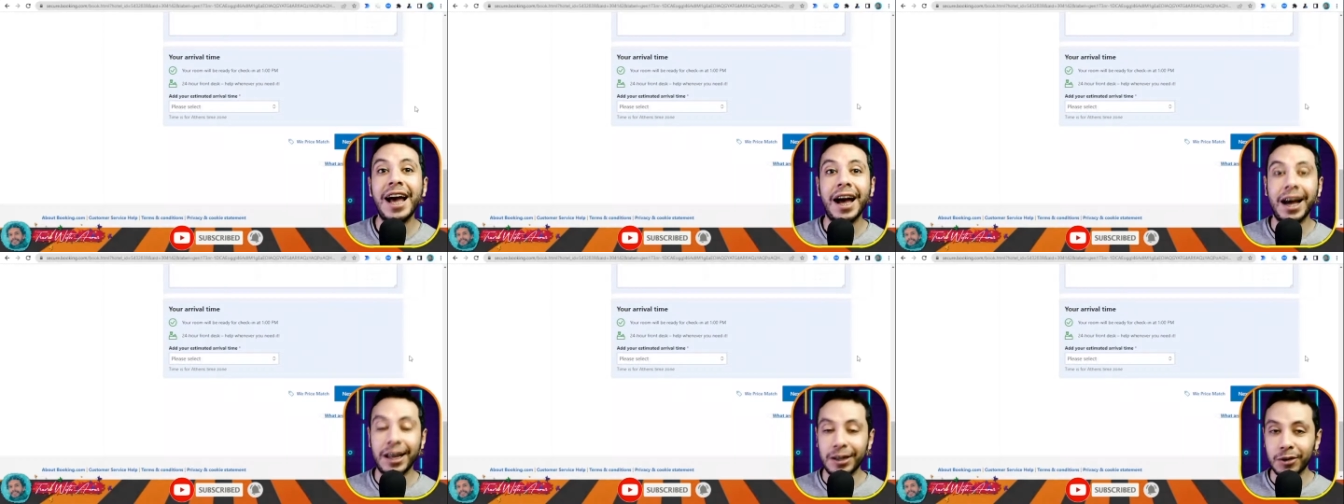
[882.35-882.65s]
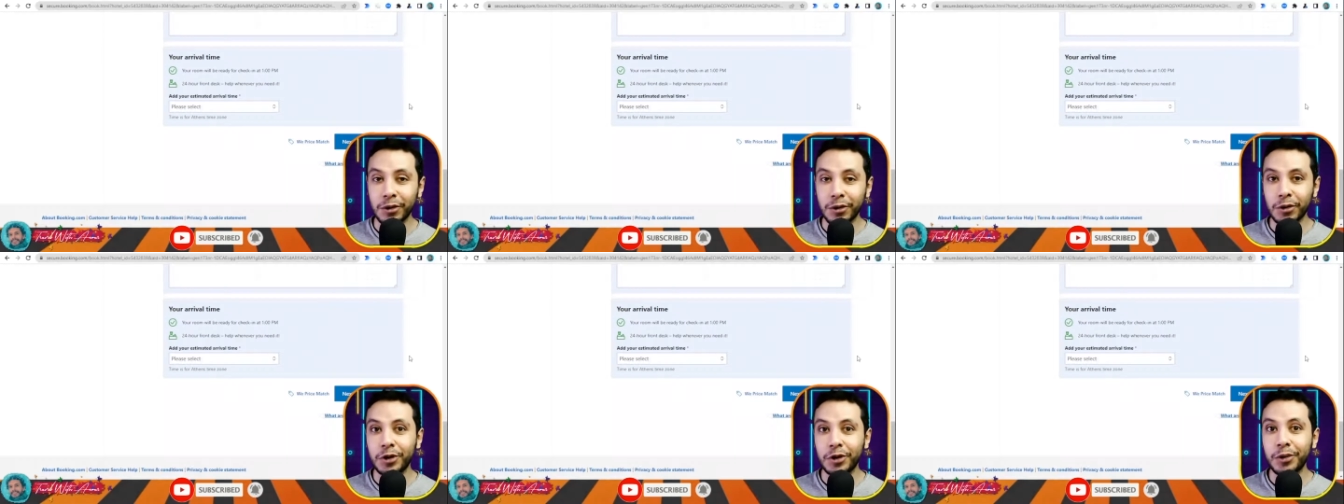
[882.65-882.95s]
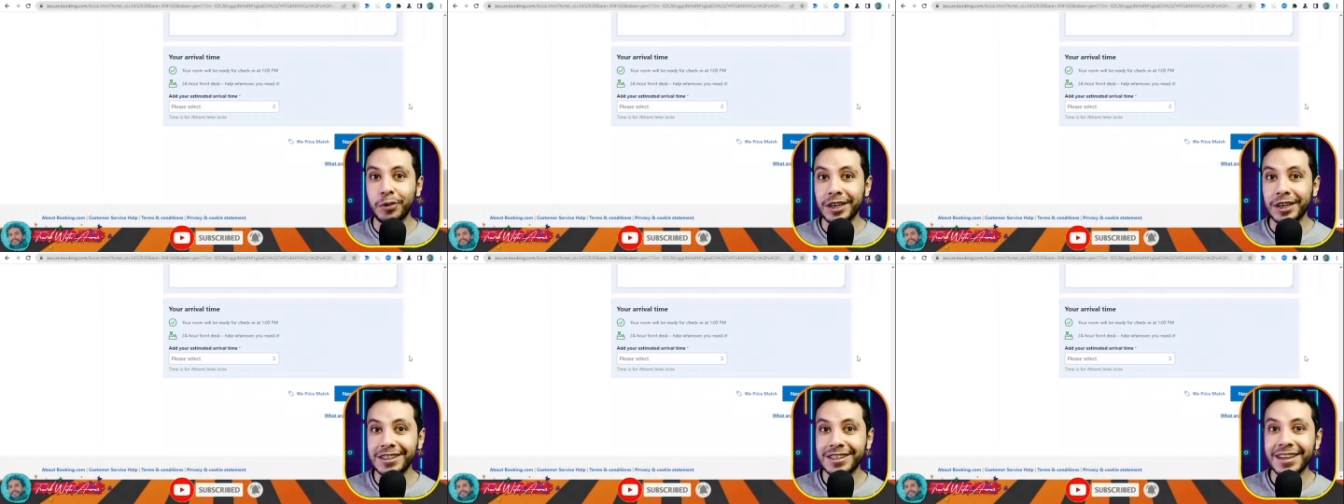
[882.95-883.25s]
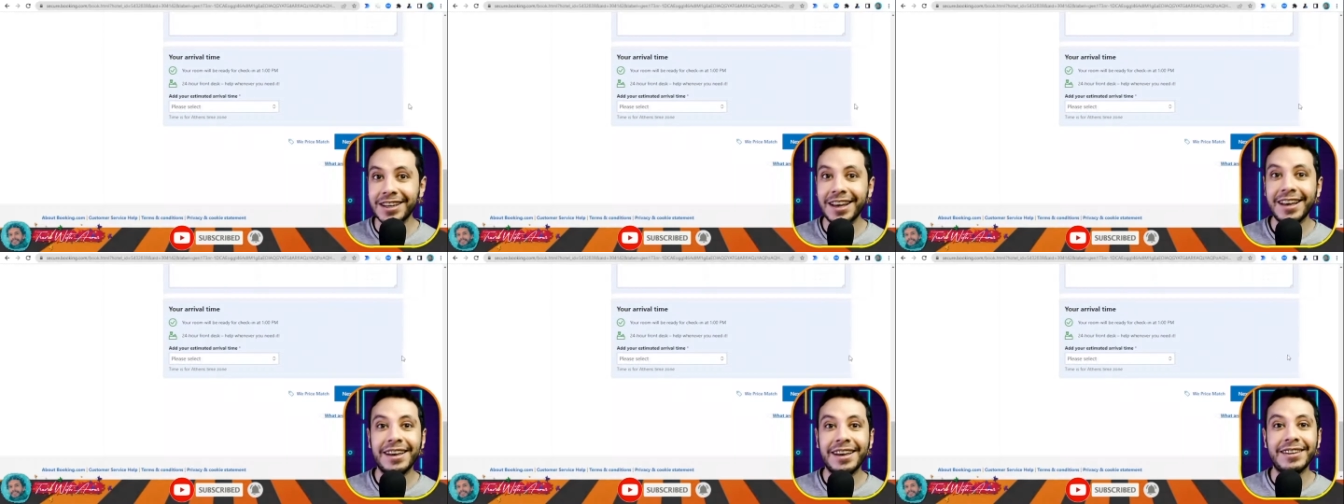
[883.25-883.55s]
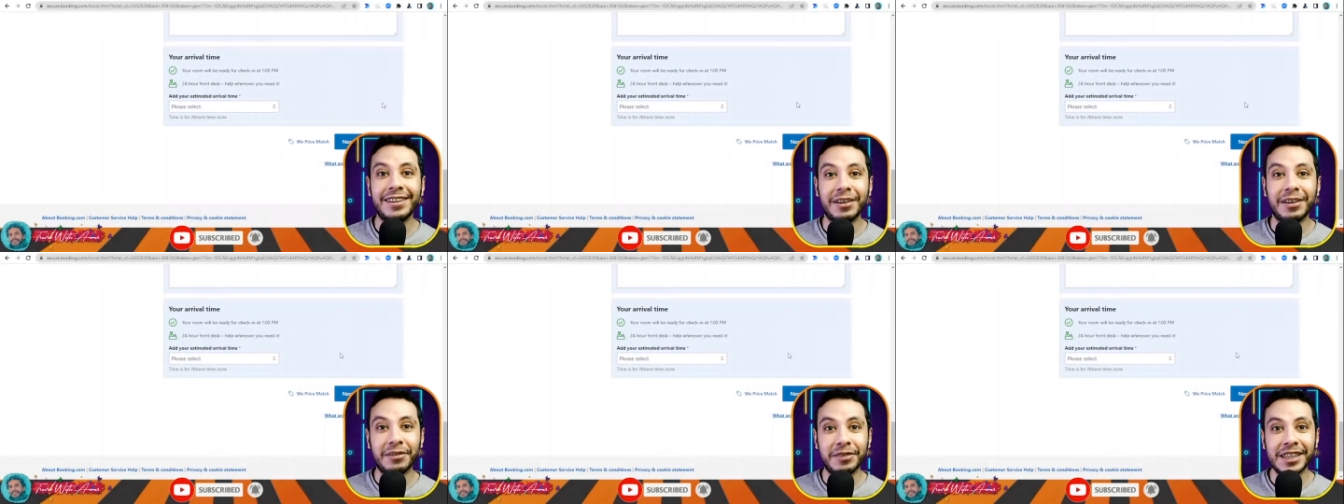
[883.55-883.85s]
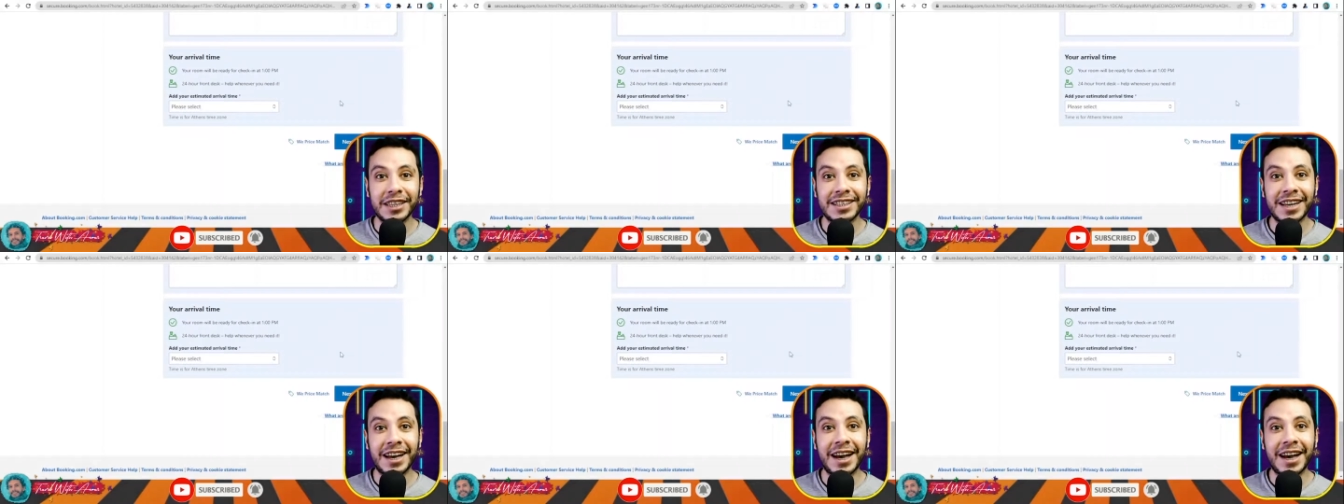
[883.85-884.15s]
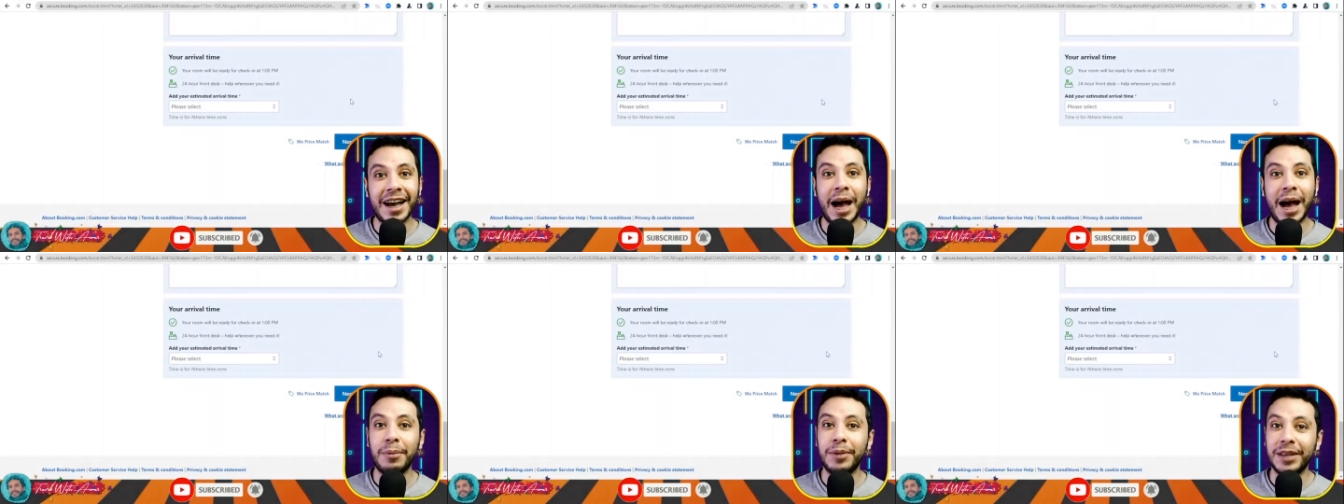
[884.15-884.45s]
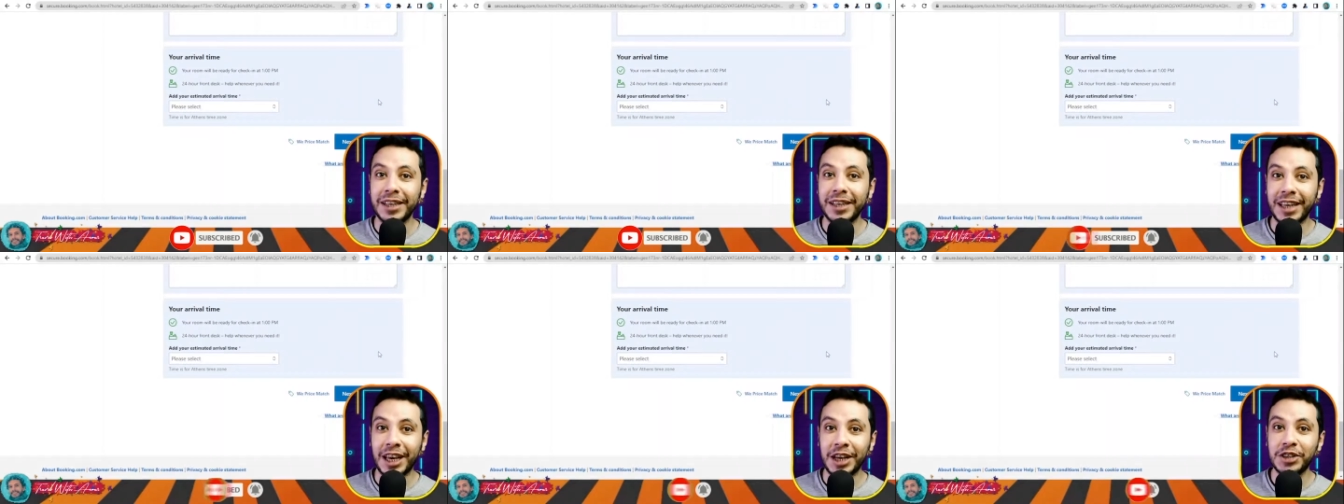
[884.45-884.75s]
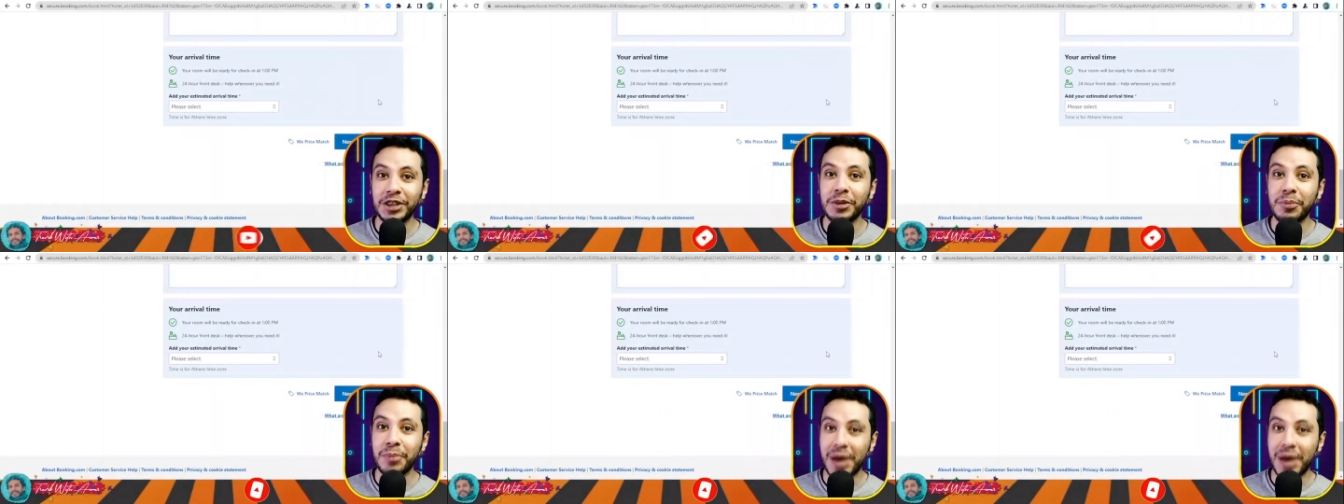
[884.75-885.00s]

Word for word: along with the visa application